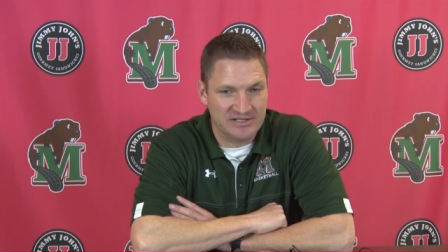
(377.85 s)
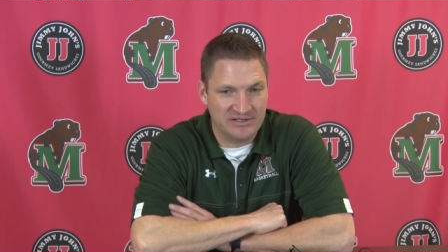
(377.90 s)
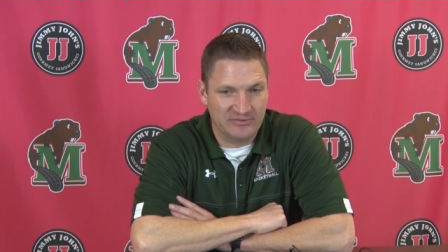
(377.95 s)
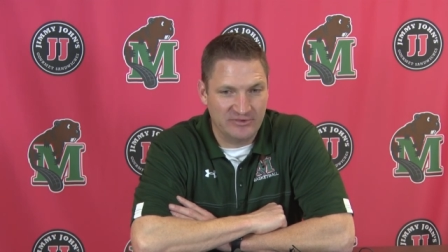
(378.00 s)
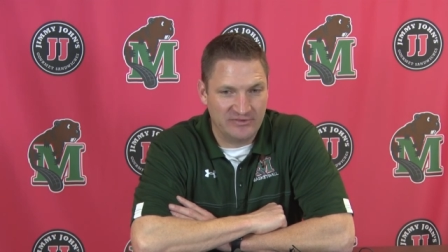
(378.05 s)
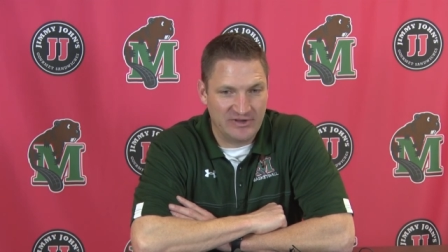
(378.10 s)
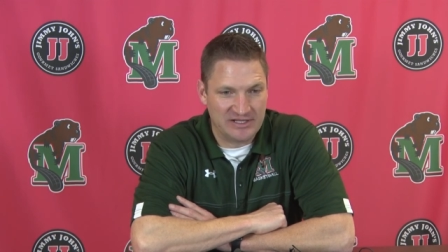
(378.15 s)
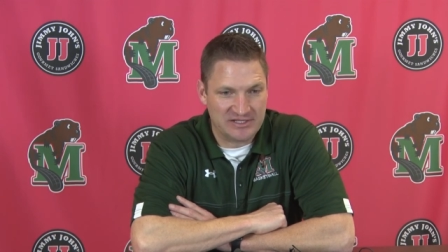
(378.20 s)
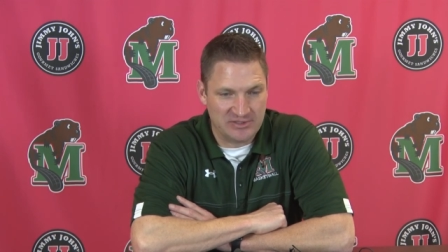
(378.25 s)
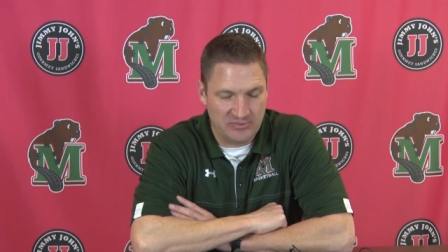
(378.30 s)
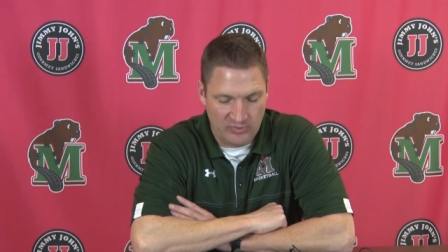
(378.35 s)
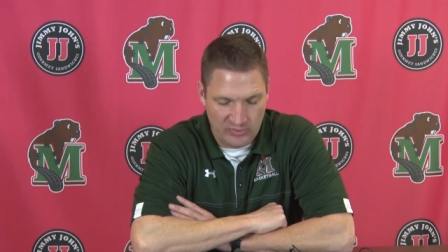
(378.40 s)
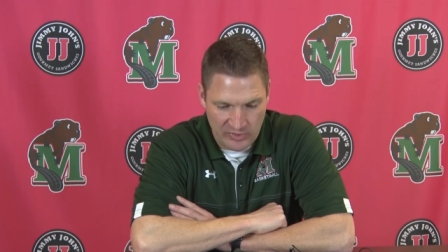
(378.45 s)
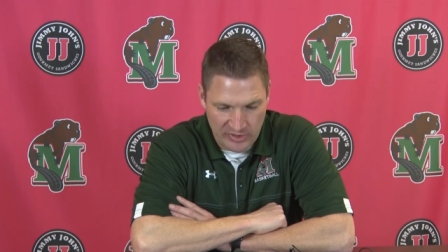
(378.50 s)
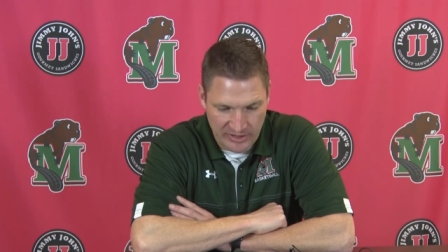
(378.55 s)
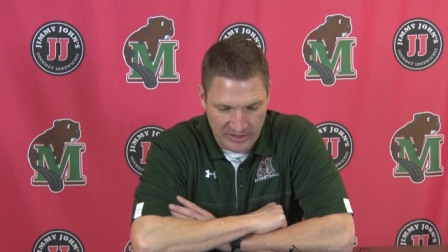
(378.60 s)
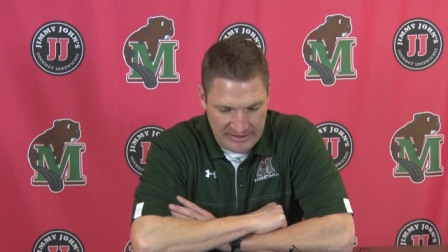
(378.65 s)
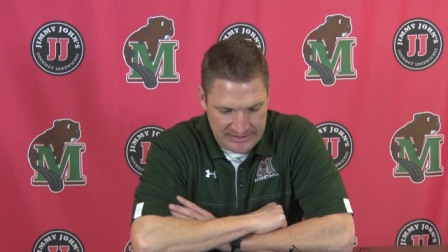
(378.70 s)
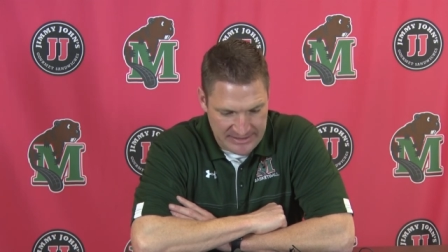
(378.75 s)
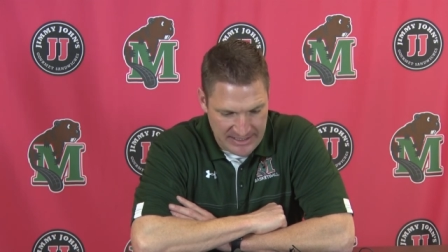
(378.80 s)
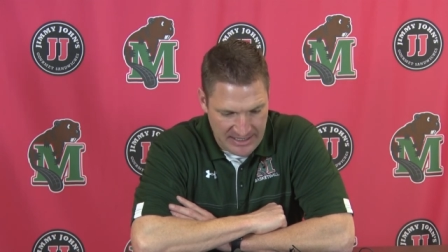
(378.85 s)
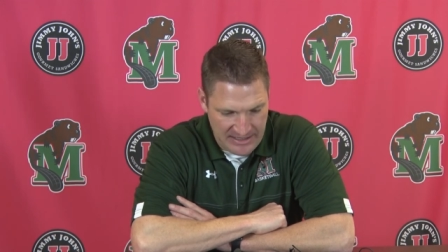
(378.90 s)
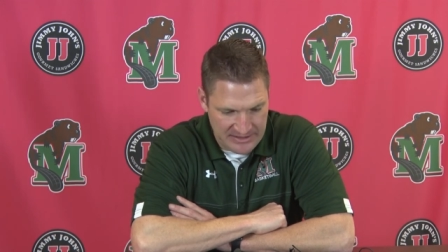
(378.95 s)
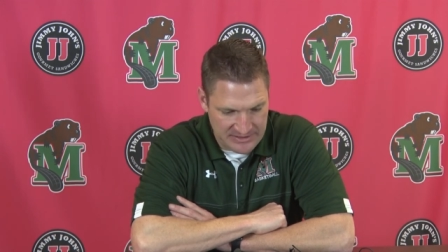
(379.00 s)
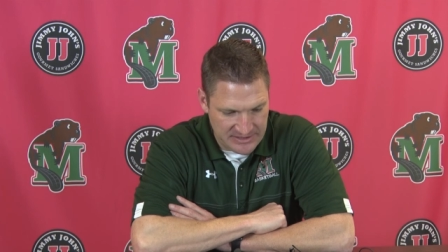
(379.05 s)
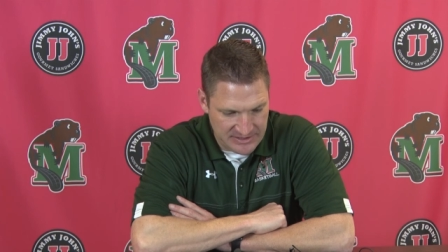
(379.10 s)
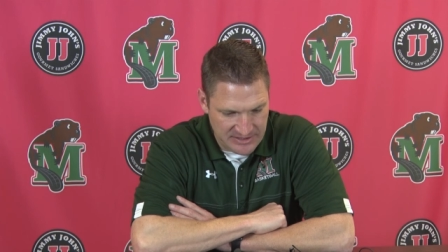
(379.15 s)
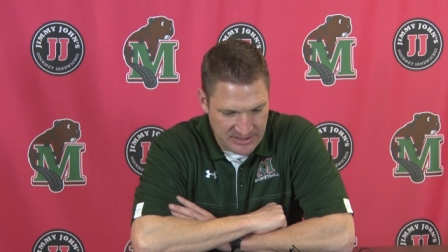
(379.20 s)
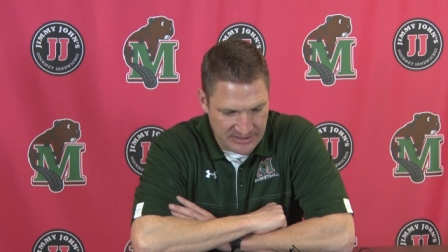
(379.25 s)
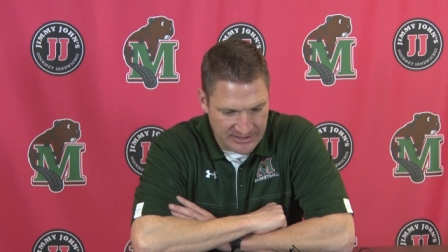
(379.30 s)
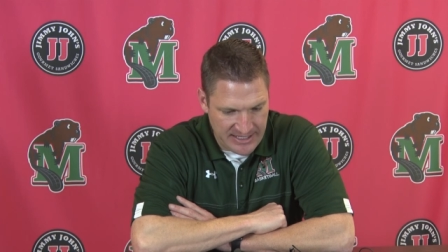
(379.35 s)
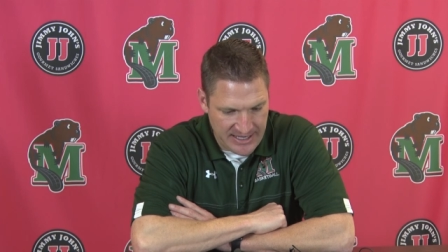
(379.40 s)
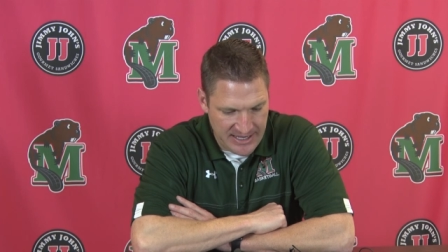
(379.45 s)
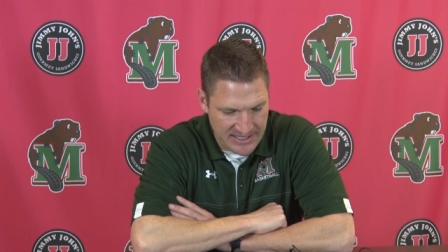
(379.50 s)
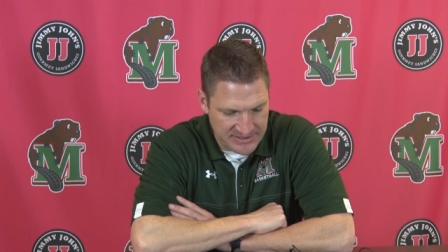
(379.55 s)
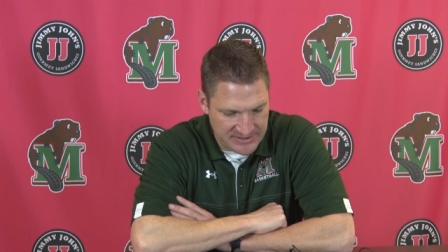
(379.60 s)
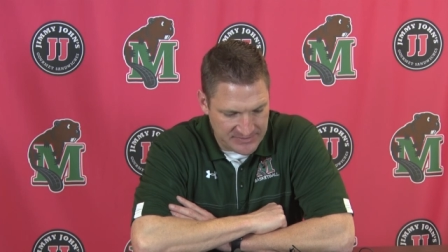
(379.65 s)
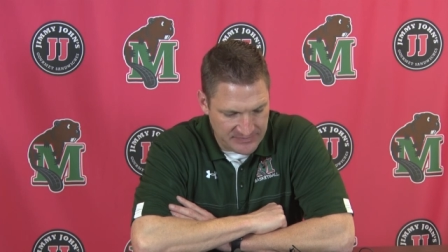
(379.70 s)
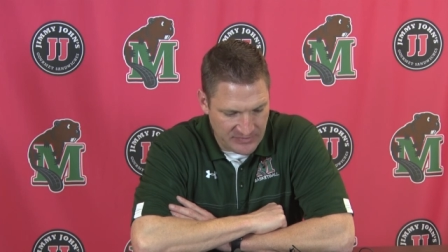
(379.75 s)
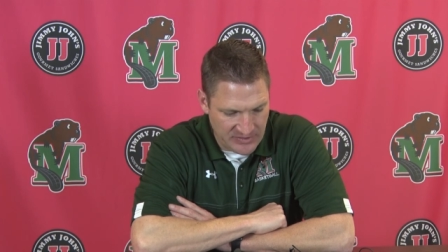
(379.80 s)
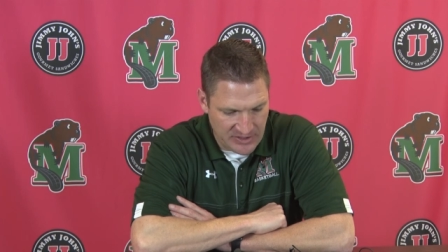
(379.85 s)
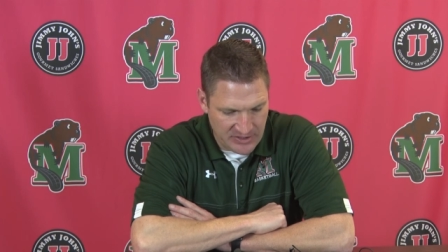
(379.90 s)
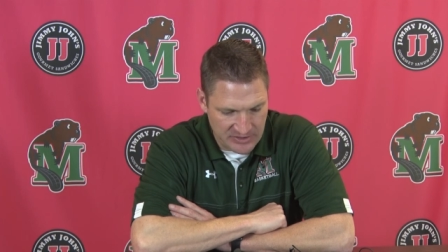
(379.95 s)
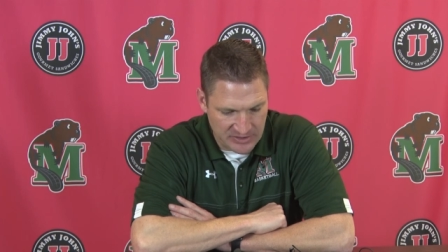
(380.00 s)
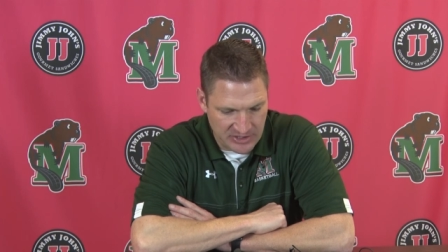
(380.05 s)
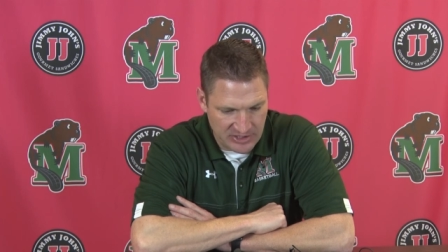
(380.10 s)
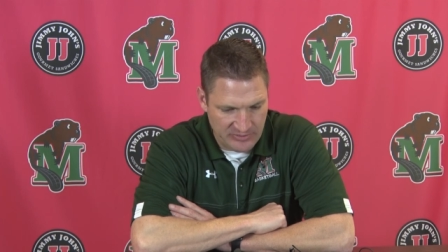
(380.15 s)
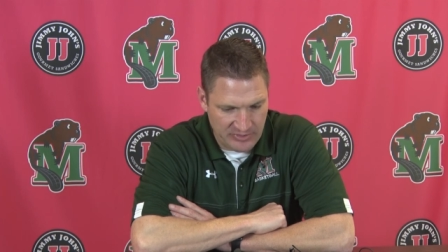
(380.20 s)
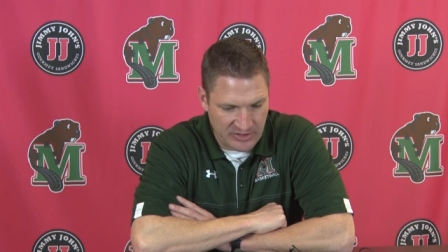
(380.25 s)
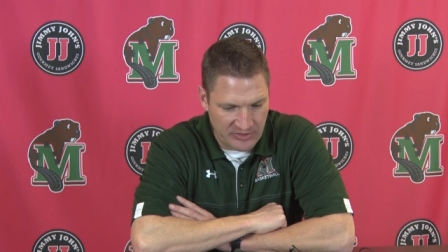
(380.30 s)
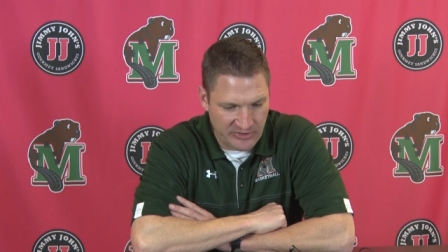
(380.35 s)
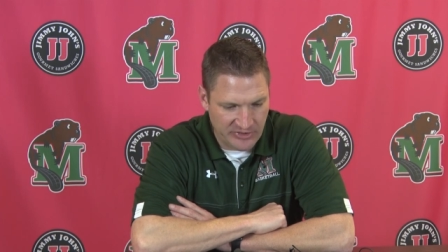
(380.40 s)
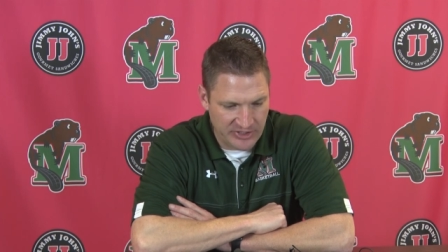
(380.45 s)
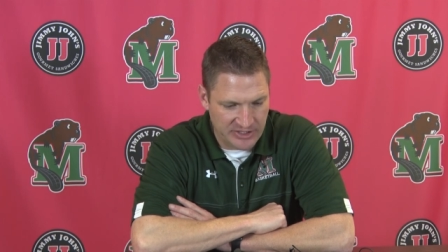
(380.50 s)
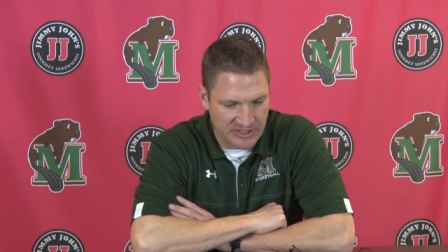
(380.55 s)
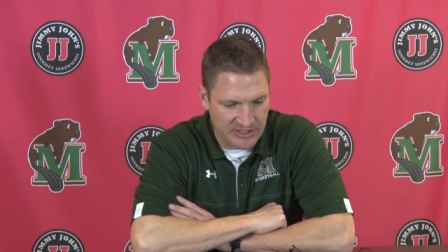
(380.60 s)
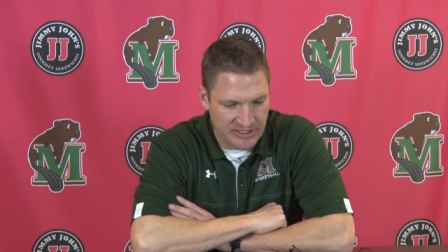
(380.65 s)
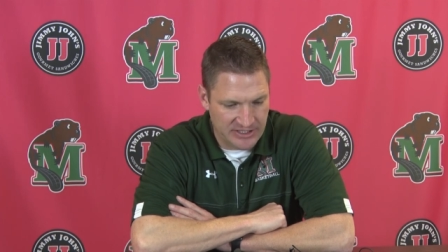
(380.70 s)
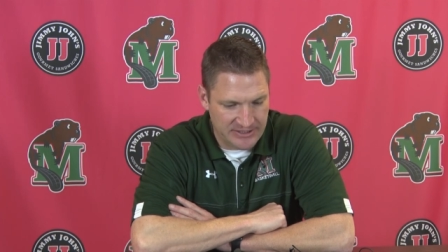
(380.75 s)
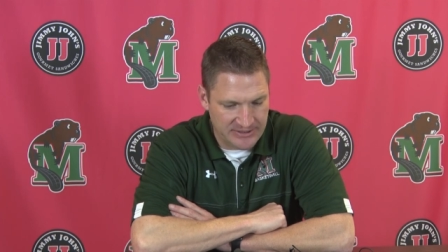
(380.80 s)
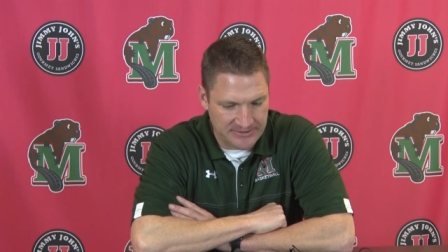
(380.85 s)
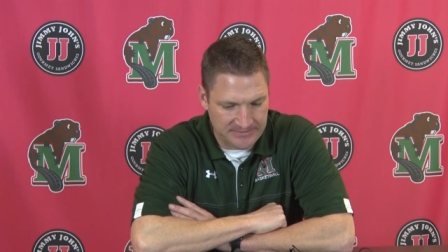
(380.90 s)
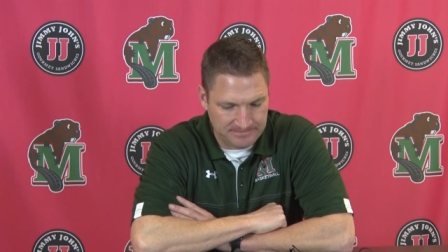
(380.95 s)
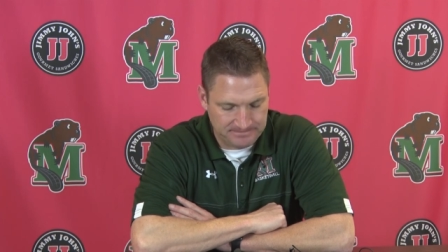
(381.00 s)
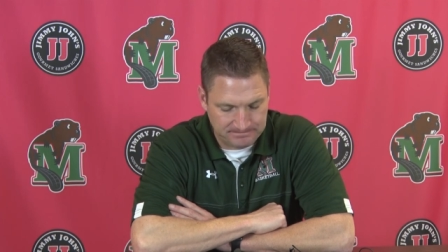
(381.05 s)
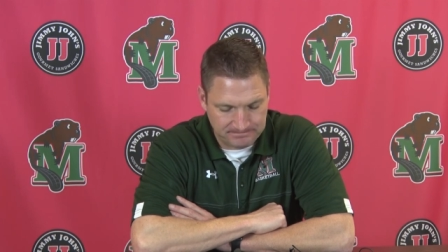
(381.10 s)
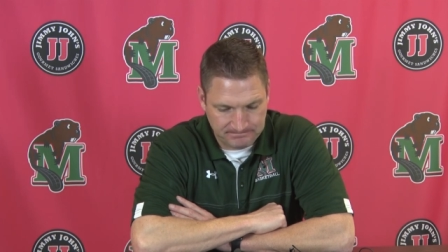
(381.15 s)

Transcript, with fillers: And we've got some really talented young guys that are going to be really good, and